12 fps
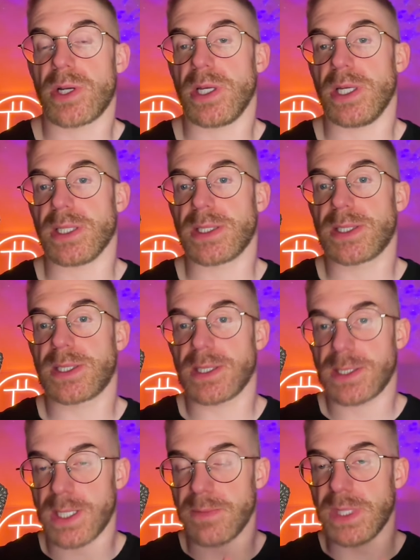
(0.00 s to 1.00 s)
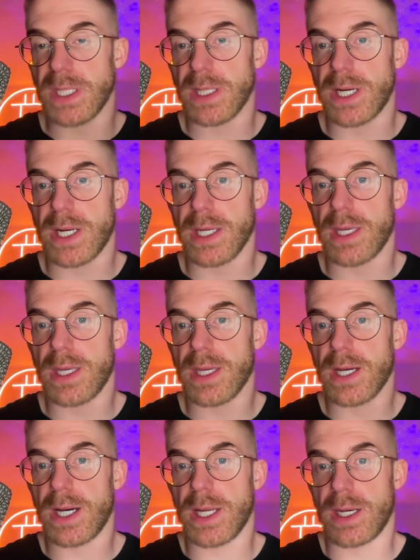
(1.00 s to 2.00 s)
is something like
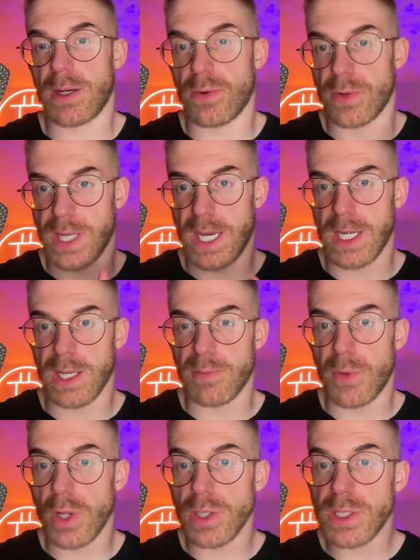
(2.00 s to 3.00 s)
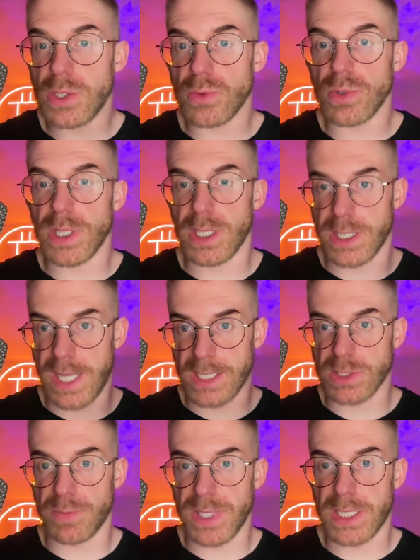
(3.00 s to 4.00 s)
an organic molecule in the
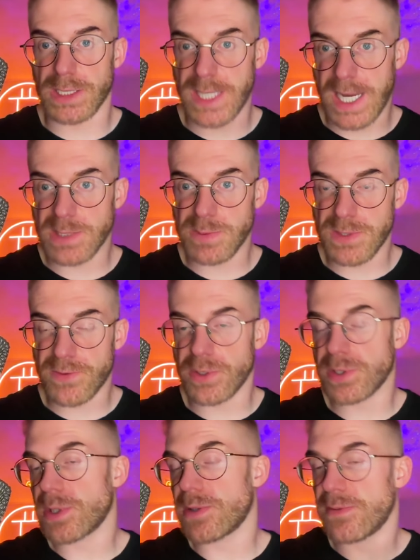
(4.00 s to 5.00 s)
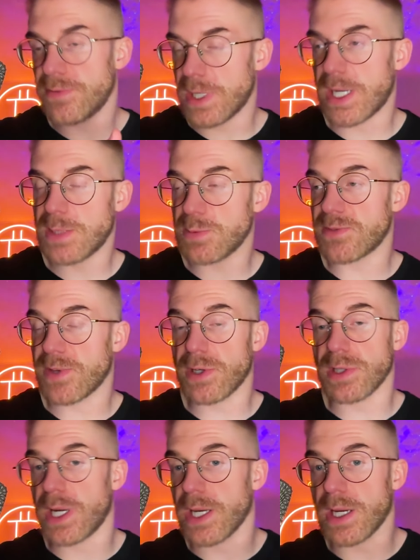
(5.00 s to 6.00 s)
exoplanet's atmosphere, atmosphere
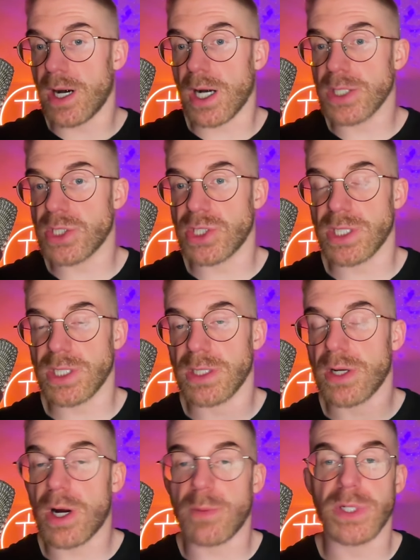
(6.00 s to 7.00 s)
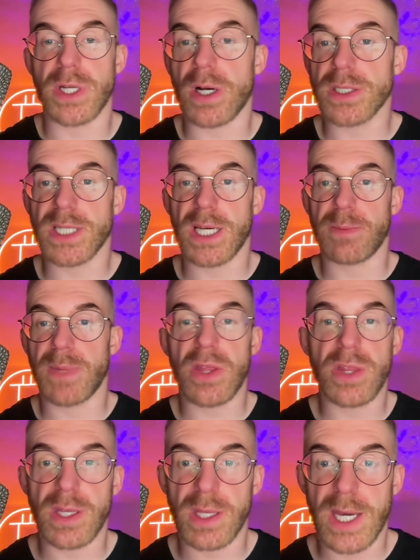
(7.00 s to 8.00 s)
like oxygen, carbon dioxide,
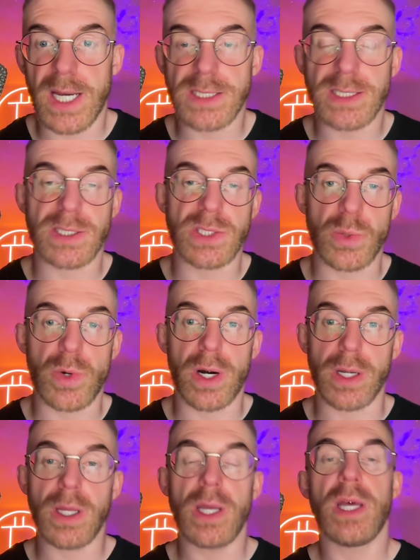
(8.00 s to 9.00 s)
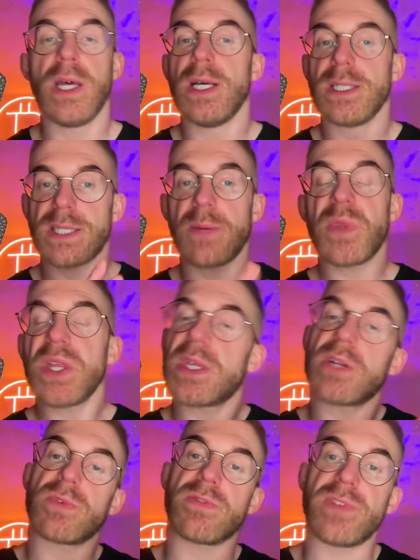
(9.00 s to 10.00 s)
methane gas, and so on. something
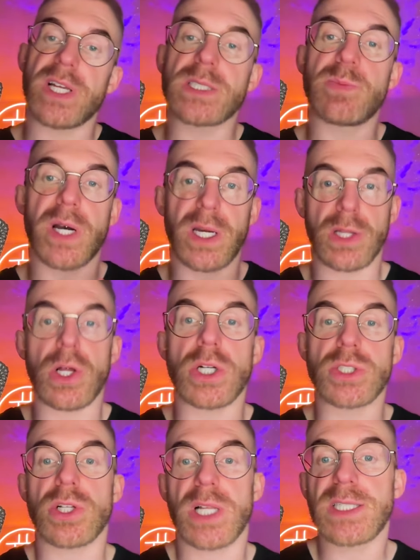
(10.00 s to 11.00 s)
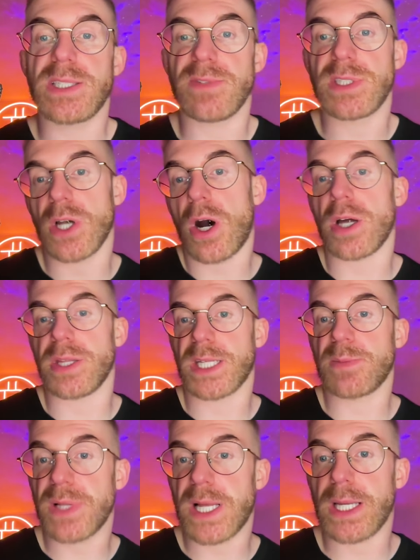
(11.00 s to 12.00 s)
that reflects biological activity on
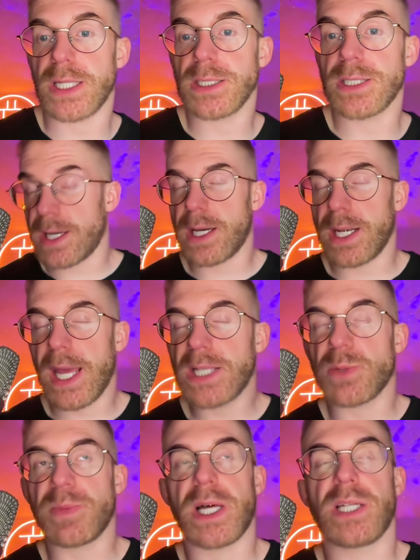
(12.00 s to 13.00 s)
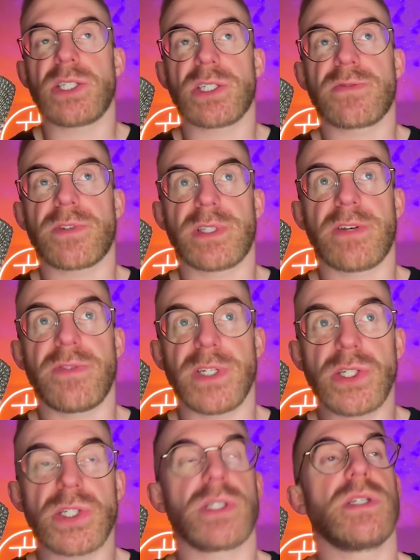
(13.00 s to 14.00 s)
that planet. An exoplanet, just for
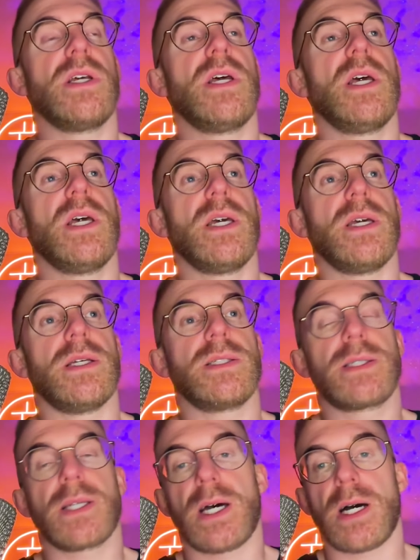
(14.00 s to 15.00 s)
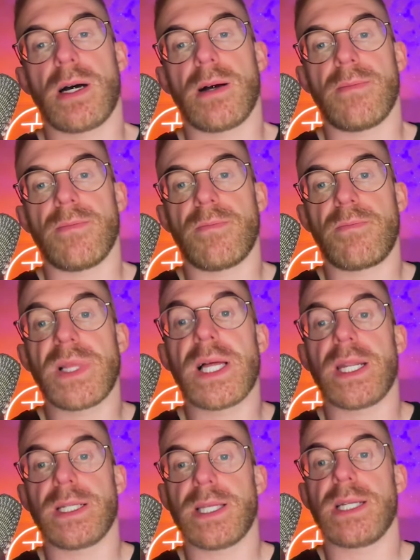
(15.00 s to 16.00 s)
definition, is a um,
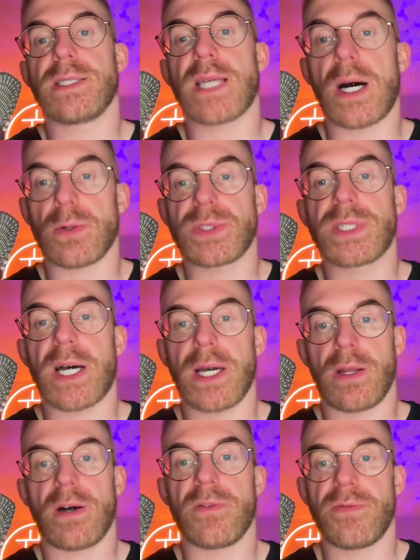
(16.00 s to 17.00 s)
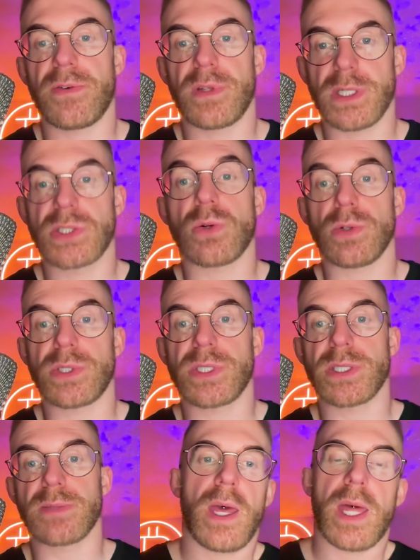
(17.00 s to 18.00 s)
planet that is outside of the solar
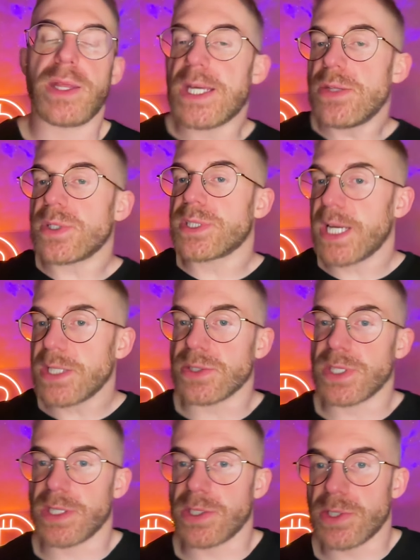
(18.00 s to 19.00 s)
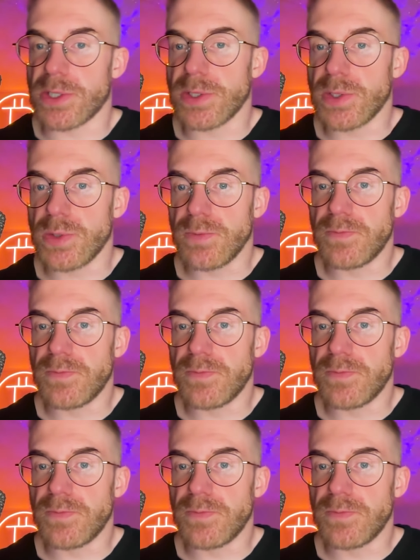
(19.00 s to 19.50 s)
system. And then there are technosignatures.